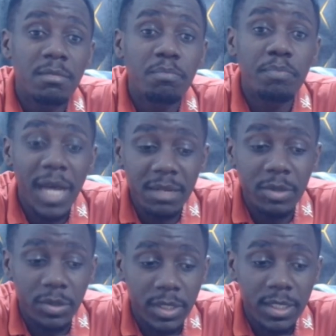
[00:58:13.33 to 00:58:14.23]
Bayern
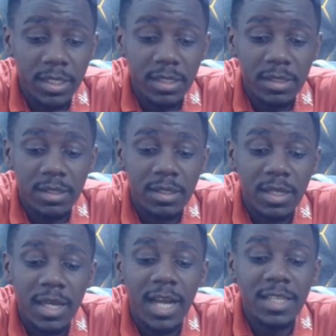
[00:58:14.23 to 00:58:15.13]
Munich
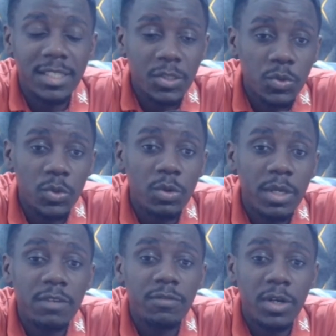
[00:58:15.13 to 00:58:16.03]
are just not
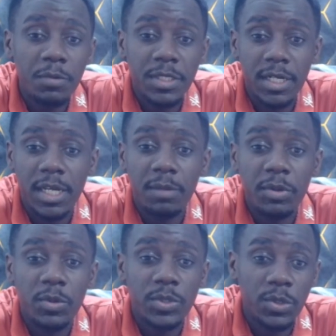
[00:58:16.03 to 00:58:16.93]
going in for Eric Ten Hag
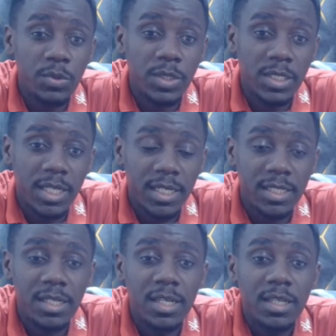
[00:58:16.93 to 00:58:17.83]
because they know to eat
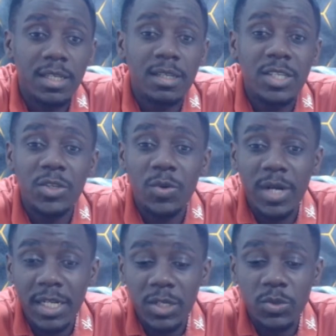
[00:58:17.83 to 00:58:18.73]
that.
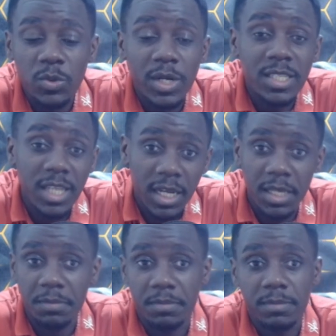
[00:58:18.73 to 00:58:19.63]
United is not going to sack
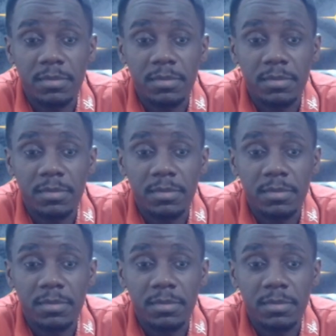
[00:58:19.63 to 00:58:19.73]
him.